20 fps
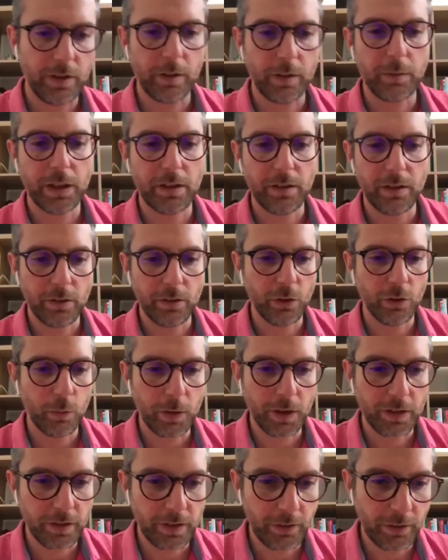I mean,
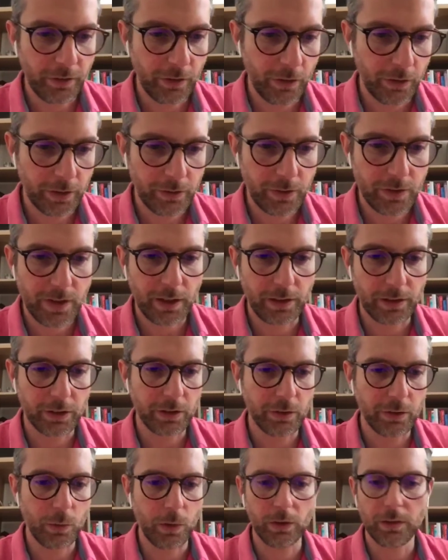nobody is going to tell
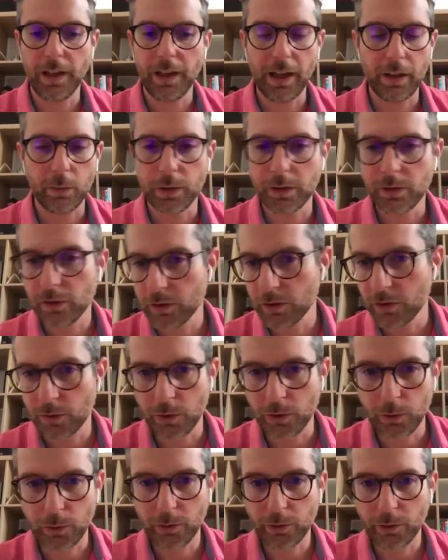you what language to
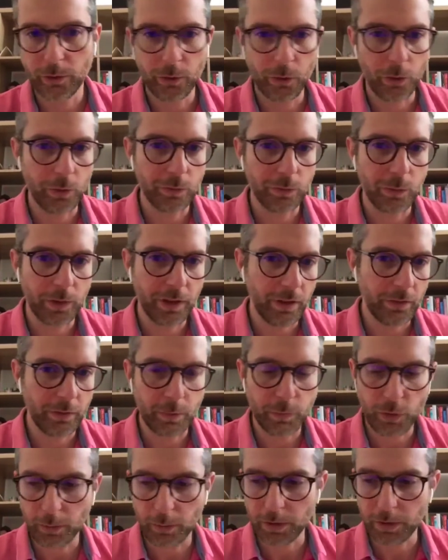use to solve whatever
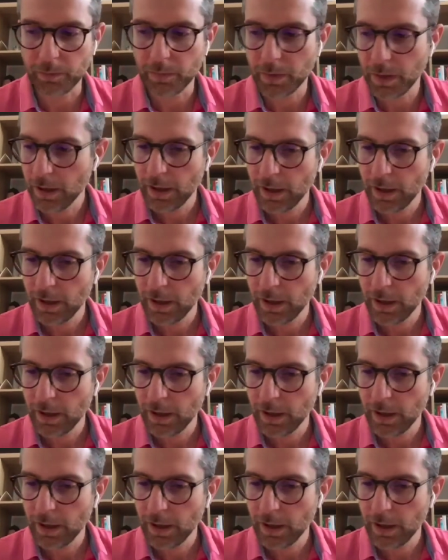problem.